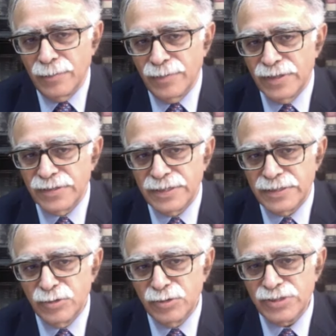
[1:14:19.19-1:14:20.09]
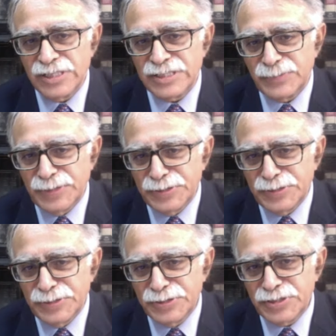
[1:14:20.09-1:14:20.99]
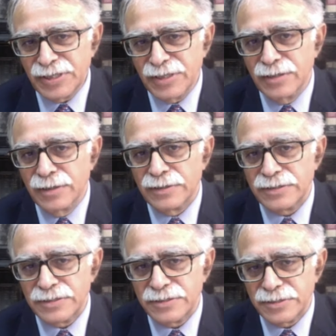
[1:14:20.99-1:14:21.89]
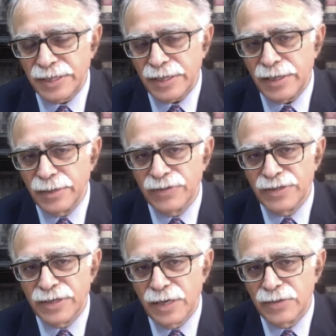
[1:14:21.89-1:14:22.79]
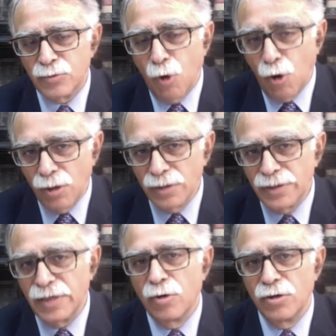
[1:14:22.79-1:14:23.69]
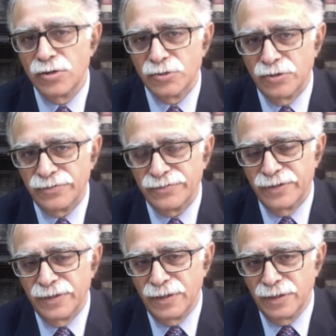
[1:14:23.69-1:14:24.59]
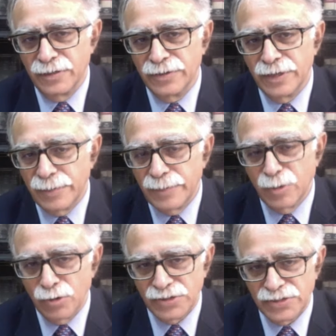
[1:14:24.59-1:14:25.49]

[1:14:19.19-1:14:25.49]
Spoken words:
because there's no suspension strictly with regard to all the laws of the labor laws.